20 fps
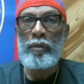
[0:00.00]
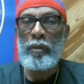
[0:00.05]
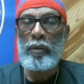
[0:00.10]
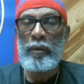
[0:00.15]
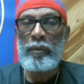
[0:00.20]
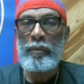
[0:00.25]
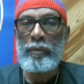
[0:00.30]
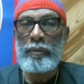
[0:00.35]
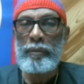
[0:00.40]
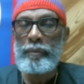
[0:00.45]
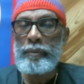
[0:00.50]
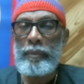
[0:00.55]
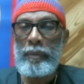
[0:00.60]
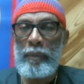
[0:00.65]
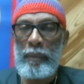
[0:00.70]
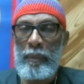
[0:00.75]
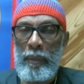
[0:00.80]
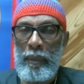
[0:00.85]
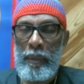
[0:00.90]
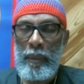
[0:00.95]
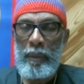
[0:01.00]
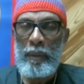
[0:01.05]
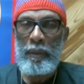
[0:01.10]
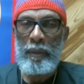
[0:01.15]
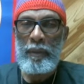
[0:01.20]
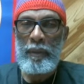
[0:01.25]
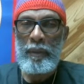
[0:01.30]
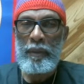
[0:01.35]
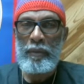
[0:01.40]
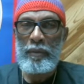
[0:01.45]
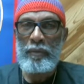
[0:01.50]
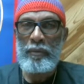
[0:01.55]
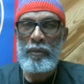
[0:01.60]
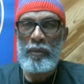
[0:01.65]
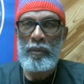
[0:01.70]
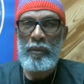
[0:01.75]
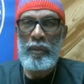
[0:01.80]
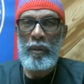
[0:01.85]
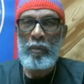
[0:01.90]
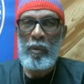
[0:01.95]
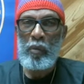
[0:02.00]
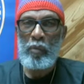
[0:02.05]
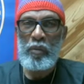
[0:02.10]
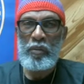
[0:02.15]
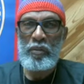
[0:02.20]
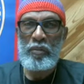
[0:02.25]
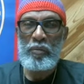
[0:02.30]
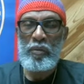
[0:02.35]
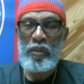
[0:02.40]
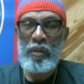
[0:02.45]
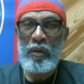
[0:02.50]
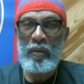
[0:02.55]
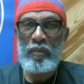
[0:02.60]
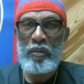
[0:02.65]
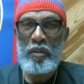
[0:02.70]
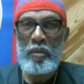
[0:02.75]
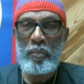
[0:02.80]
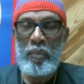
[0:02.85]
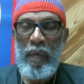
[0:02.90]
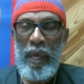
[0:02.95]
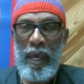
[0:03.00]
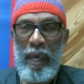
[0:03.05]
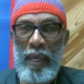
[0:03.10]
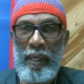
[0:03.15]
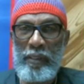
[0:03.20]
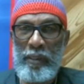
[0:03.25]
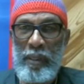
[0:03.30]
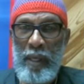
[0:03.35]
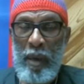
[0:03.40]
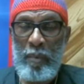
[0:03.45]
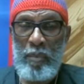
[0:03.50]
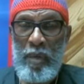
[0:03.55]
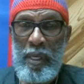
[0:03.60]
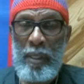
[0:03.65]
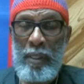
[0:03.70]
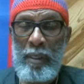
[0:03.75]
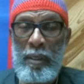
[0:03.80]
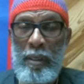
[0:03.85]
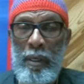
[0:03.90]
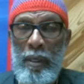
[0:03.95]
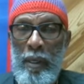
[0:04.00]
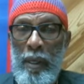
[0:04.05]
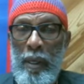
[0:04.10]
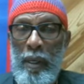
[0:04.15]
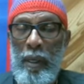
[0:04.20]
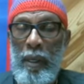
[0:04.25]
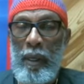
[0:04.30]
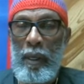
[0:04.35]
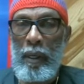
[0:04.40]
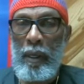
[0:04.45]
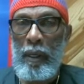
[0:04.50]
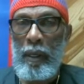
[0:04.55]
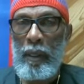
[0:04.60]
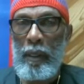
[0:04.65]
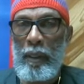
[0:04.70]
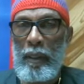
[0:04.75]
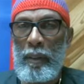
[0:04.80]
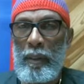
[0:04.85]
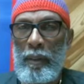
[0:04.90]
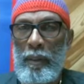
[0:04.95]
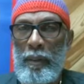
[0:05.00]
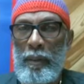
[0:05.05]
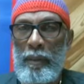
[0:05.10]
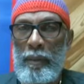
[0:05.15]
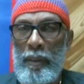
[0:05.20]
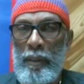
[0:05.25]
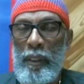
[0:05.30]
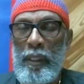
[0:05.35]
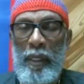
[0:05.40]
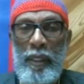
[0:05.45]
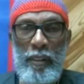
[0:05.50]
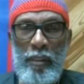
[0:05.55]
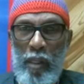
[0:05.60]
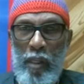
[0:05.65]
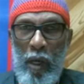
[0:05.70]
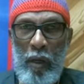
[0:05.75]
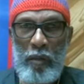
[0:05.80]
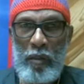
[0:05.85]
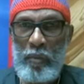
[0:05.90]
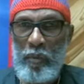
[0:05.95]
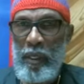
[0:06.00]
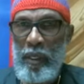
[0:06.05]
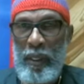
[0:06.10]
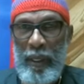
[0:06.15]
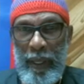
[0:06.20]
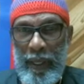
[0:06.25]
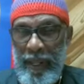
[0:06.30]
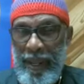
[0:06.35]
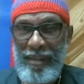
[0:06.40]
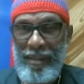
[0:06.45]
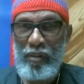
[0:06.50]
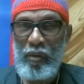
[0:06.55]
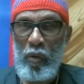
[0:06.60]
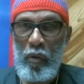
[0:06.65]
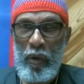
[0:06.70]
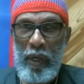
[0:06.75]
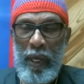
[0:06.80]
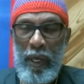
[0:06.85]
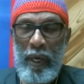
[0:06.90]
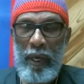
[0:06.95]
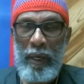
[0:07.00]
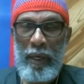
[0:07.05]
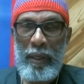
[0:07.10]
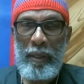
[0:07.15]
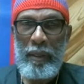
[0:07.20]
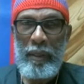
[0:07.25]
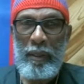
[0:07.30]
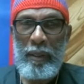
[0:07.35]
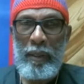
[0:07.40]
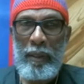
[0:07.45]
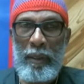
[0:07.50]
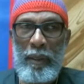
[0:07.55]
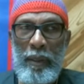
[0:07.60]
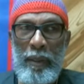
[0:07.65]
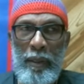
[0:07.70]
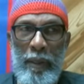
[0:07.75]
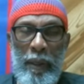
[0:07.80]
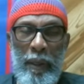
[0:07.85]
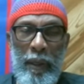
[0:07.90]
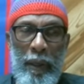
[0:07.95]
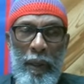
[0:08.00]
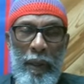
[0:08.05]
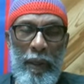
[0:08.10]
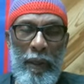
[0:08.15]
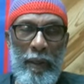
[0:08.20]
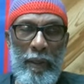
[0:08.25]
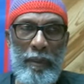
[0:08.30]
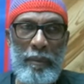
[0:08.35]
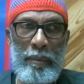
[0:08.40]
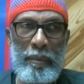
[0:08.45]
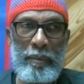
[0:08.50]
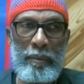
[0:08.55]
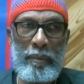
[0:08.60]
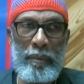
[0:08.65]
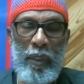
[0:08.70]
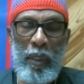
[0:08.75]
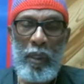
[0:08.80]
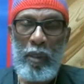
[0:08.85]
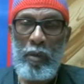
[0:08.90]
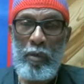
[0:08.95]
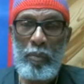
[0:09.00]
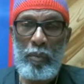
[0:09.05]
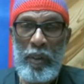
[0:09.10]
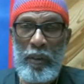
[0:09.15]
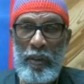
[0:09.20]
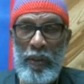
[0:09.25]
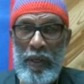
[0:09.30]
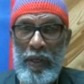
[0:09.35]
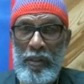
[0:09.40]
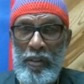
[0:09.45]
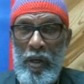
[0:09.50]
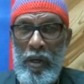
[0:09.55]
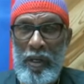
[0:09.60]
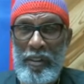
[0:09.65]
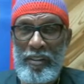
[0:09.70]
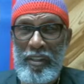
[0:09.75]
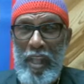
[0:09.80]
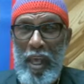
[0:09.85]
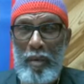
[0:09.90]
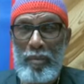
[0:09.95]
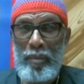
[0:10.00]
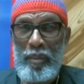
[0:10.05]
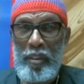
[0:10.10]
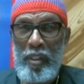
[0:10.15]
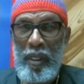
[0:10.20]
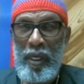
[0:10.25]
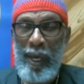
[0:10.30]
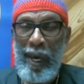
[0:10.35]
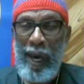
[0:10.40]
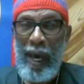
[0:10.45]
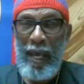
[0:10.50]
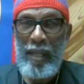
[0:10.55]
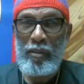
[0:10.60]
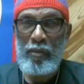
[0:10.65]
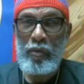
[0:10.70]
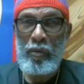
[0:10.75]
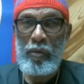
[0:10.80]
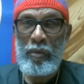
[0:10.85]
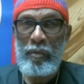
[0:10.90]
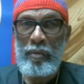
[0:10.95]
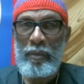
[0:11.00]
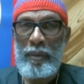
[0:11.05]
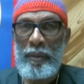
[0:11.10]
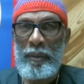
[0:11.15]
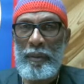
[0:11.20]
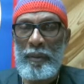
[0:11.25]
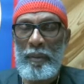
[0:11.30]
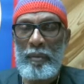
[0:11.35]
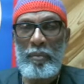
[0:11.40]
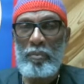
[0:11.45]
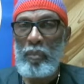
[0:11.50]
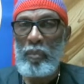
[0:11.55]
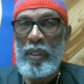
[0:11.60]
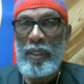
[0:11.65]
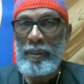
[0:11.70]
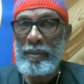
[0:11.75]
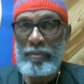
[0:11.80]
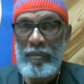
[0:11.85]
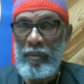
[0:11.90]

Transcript: know, he's come up with some stuff in the past. I mean, uh, he doesn't talk to me, and that's okay. Uh, and, but things are established in council. But